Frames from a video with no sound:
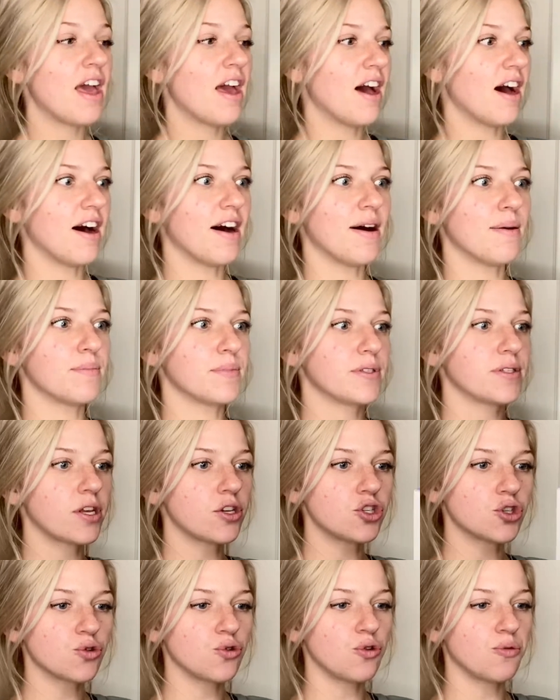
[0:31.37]
um, such
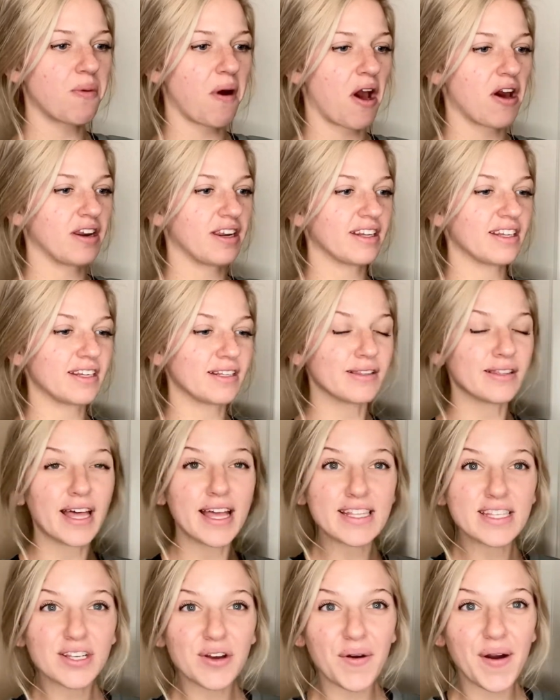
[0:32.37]
a cool product.
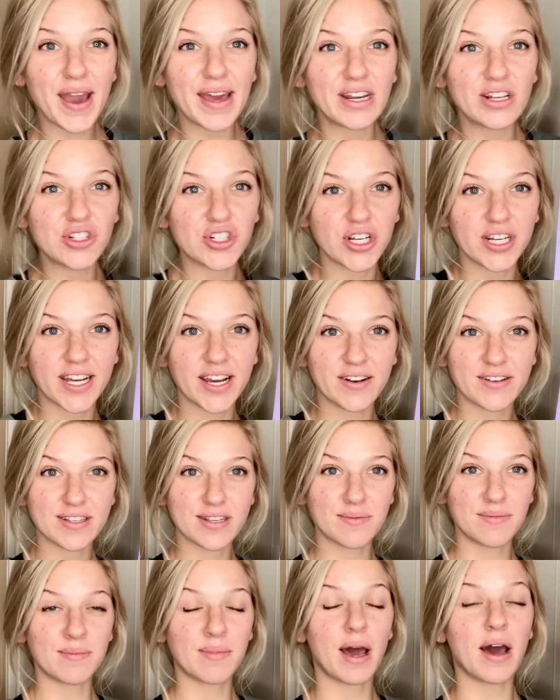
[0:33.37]
Let's go ahead and check out
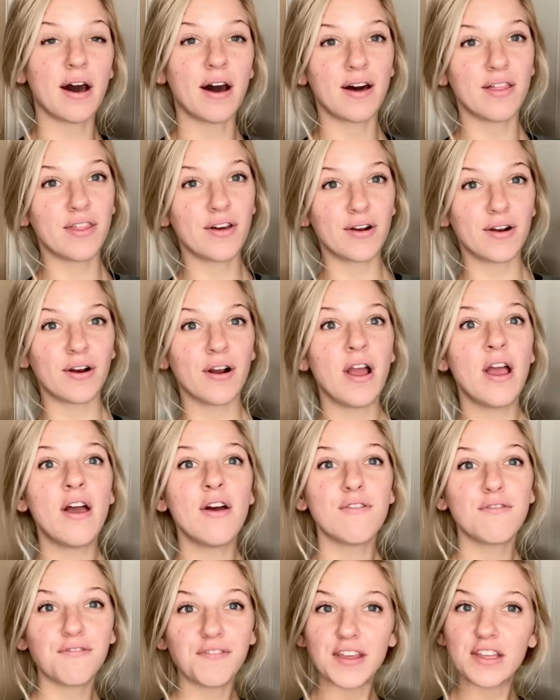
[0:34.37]
some other
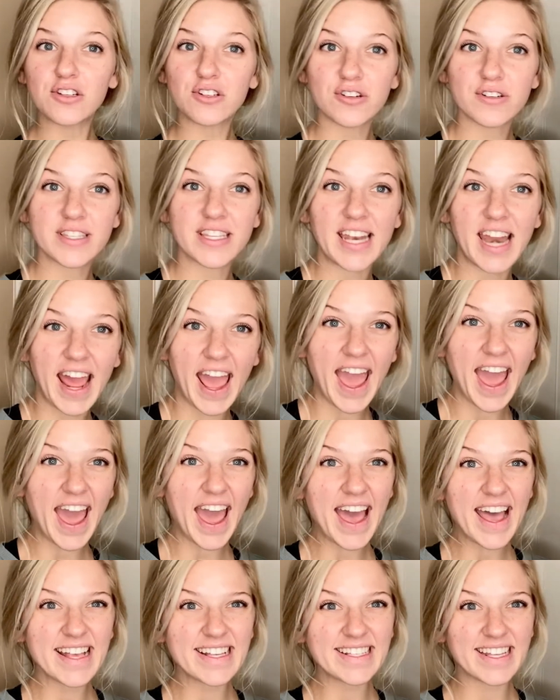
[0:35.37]
features that it
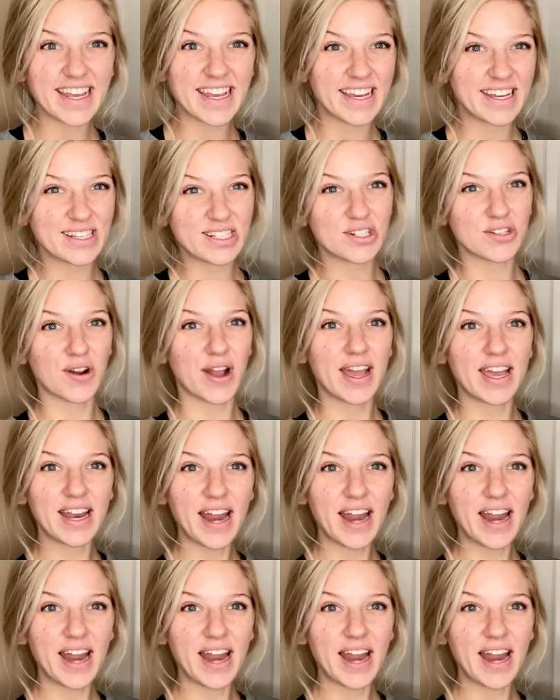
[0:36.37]
has and try it